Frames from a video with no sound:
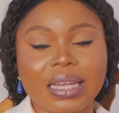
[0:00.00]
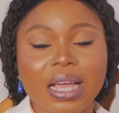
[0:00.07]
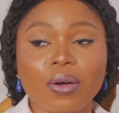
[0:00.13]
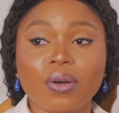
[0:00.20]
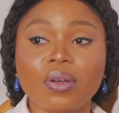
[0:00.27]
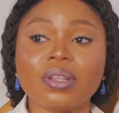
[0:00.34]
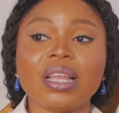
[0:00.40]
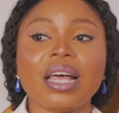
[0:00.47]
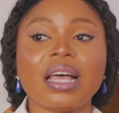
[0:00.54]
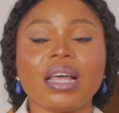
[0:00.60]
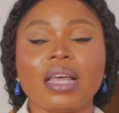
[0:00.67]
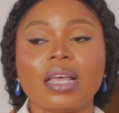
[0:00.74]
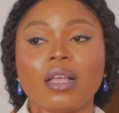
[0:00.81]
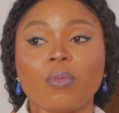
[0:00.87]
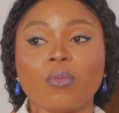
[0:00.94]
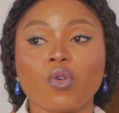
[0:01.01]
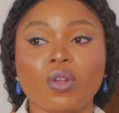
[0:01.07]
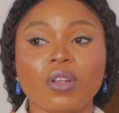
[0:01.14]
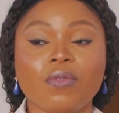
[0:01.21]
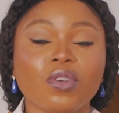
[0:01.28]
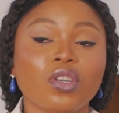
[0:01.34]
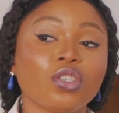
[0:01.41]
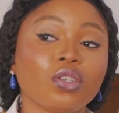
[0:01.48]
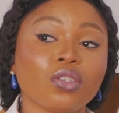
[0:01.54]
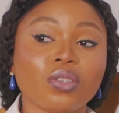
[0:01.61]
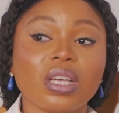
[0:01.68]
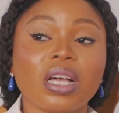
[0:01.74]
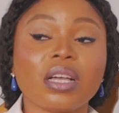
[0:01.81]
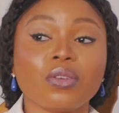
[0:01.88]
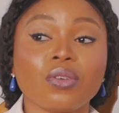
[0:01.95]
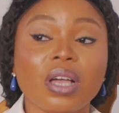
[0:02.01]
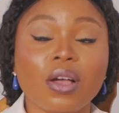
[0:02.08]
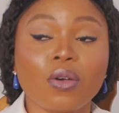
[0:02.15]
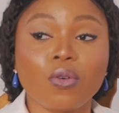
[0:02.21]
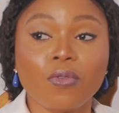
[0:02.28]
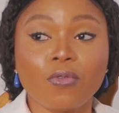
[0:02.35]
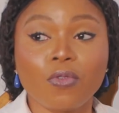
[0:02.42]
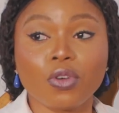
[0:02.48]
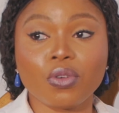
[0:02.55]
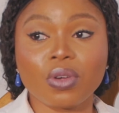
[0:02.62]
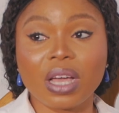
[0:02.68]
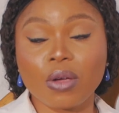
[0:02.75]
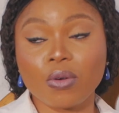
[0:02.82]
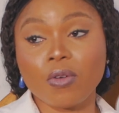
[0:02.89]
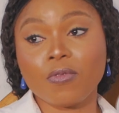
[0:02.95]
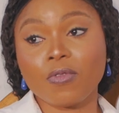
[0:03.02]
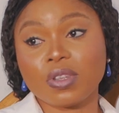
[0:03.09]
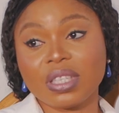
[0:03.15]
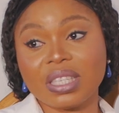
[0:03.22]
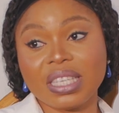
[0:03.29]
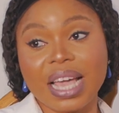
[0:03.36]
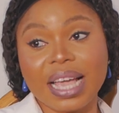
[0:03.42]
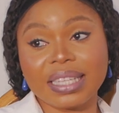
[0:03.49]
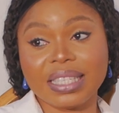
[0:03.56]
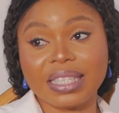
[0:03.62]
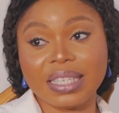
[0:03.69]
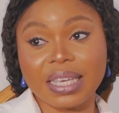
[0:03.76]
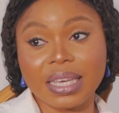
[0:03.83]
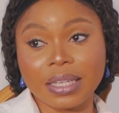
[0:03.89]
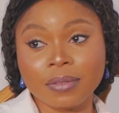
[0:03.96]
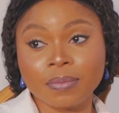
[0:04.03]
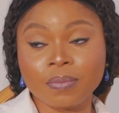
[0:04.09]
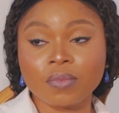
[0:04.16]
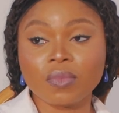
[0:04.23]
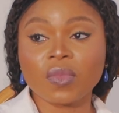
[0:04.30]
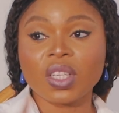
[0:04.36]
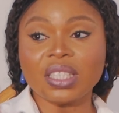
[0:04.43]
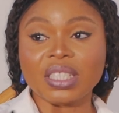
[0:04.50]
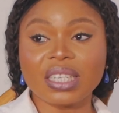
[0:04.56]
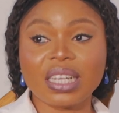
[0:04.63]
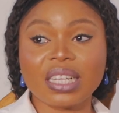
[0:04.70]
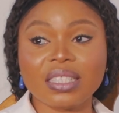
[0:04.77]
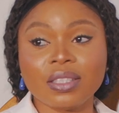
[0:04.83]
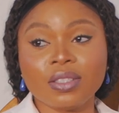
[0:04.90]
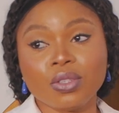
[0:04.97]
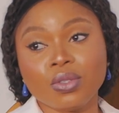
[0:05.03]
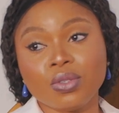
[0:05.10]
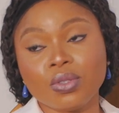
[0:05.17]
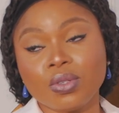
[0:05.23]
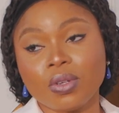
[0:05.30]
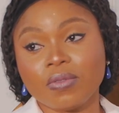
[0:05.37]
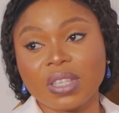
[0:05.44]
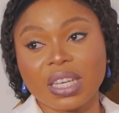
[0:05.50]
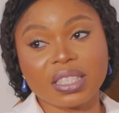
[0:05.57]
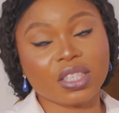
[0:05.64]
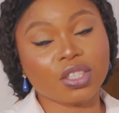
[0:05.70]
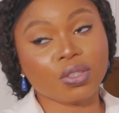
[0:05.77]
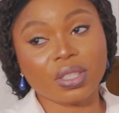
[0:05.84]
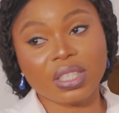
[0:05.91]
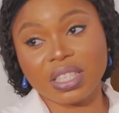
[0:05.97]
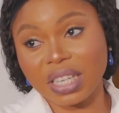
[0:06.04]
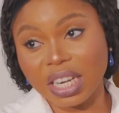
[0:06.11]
there are other qualifications you can go for. You can go for CITN, Chartered Institute of Taxation in